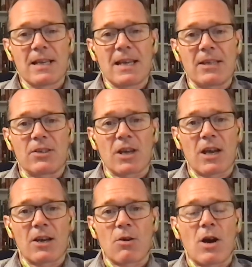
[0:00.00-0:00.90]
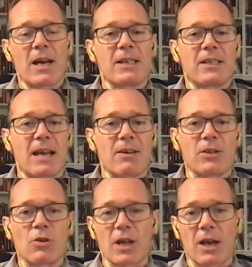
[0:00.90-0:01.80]
It's quite
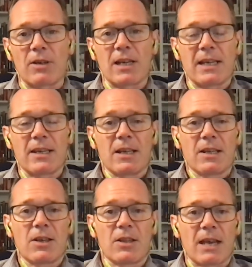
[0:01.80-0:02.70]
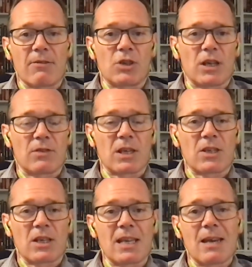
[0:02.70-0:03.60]
astounding not only that they've achieved
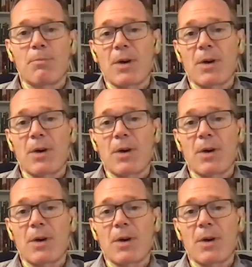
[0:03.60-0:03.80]
this in a year,